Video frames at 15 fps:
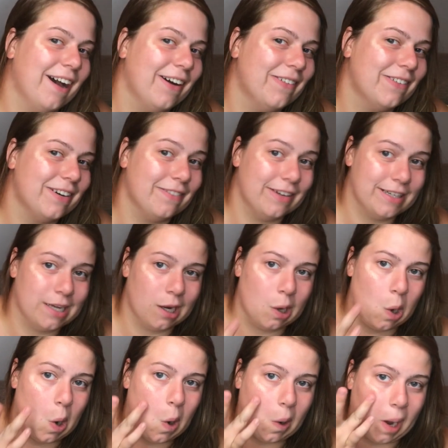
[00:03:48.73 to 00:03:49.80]
What have I done?
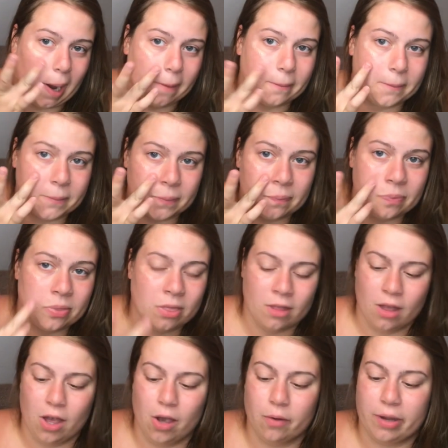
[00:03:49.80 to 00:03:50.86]
Okay.
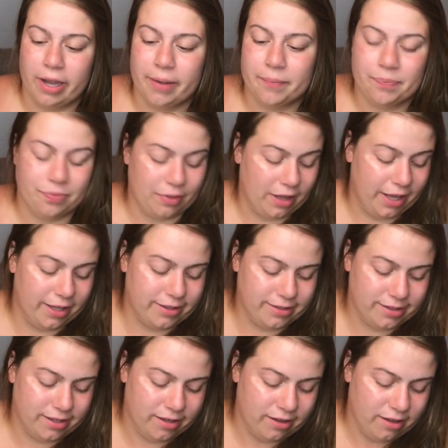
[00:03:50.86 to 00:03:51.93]

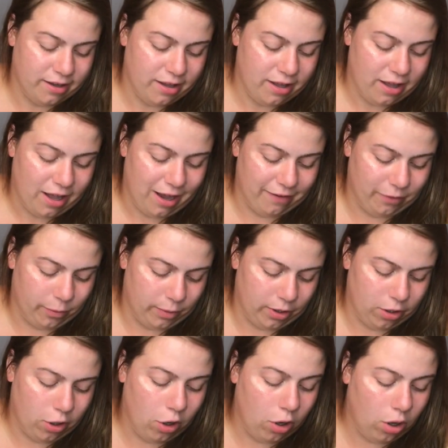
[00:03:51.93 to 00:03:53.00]
It's everywhere.
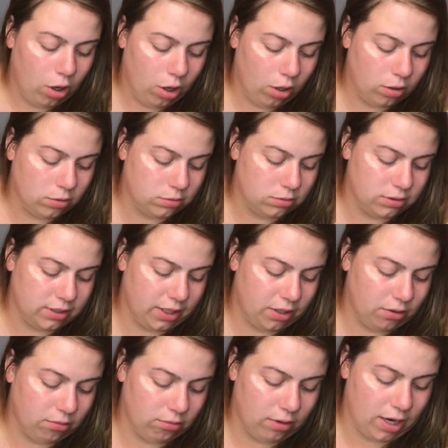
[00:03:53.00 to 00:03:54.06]
Holy
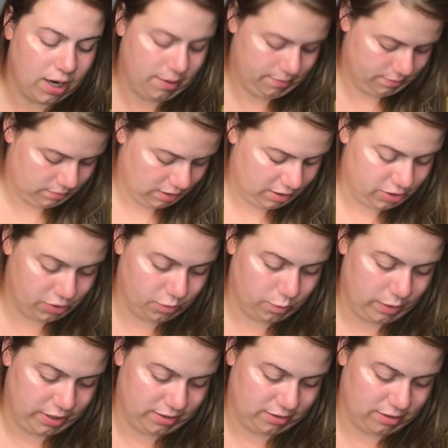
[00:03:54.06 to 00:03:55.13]
crap, I just
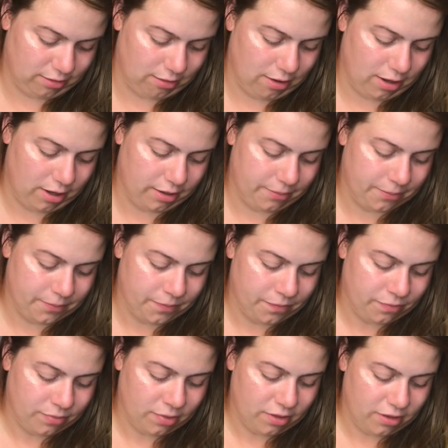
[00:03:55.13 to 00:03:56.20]
wasted a lot.
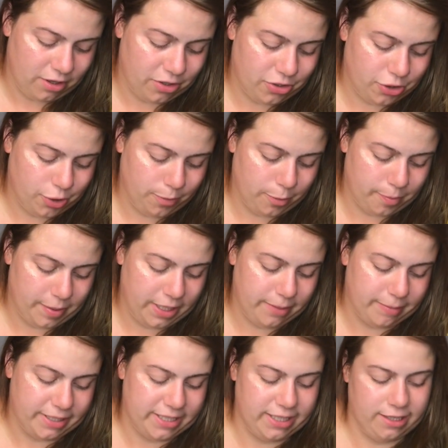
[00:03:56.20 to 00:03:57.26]
It's super
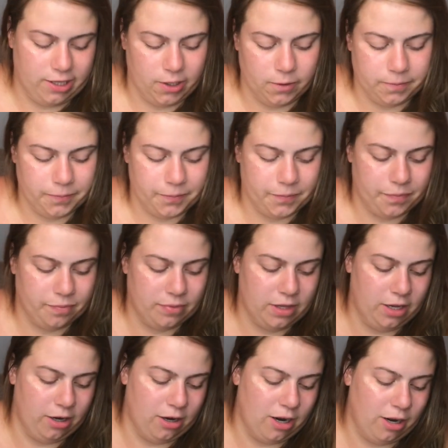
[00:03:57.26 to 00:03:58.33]
pigmented though.
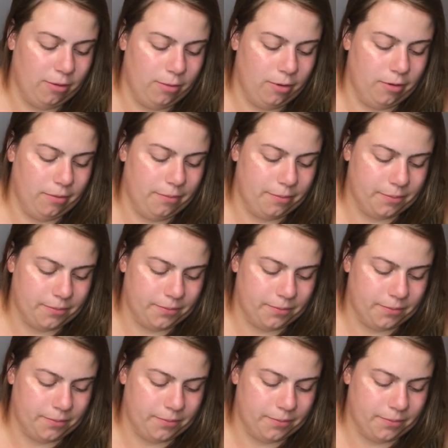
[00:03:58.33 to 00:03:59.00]
Here, I will.